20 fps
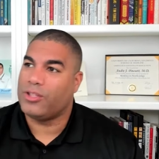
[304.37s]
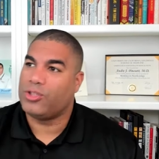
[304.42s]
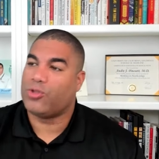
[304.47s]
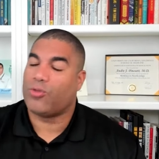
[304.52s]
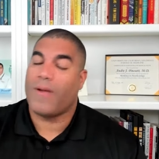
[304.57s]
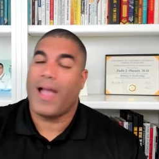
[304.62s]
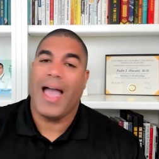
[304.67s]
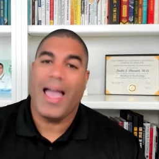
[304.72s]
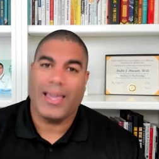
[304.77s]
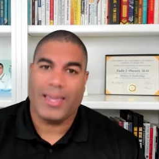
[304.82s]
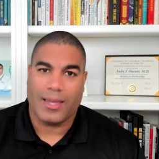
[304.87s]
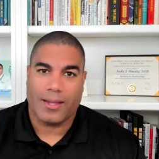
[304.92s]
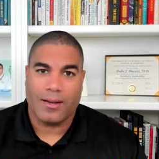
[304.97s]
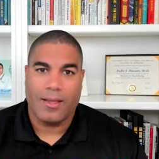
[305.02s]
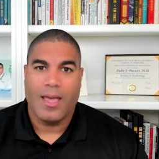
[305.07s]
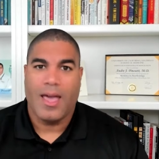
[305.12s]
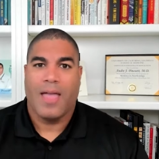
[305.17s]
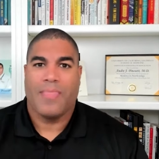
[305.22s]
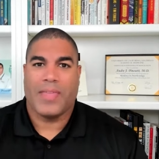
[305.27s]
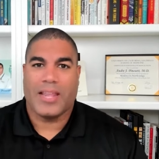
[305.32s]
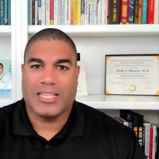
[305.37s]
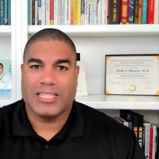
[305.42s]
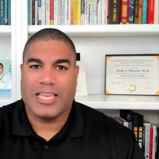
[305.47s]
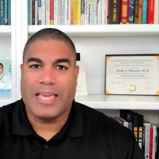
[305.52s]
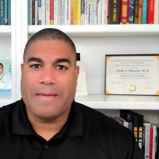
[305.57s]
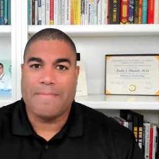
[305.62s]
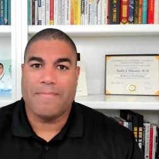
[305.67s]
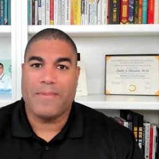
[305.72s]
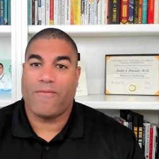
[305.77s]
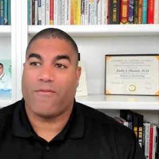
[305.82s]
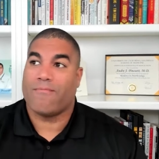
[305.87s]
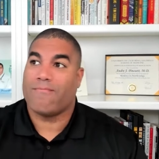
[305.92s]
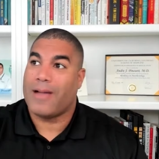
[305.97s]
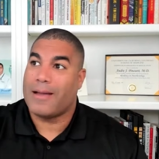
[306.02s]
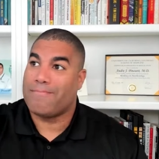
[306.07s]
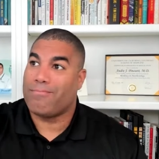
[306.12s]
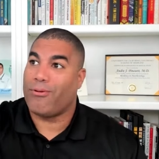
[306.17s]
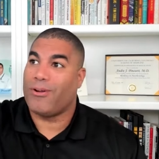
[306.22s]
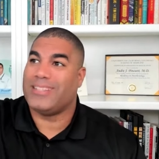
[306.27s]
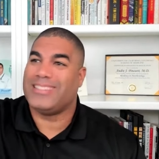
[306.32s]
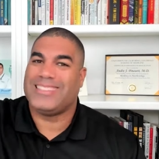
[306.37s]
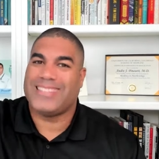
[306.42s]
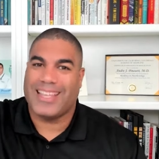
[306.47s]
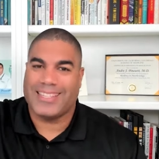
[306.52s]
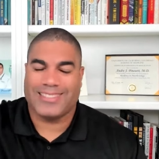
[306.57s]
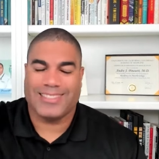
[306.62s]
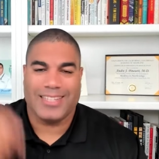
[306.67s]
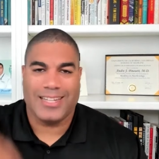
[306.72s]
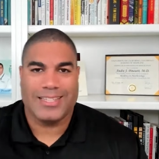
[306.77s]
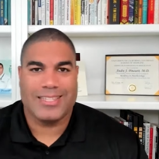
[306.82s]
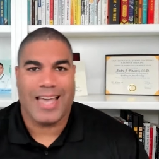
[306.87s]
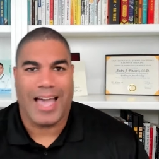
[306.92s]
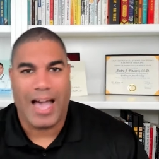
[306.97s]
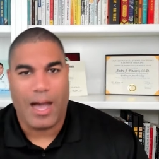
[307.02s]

are the dragon that is keeping me from my princess in the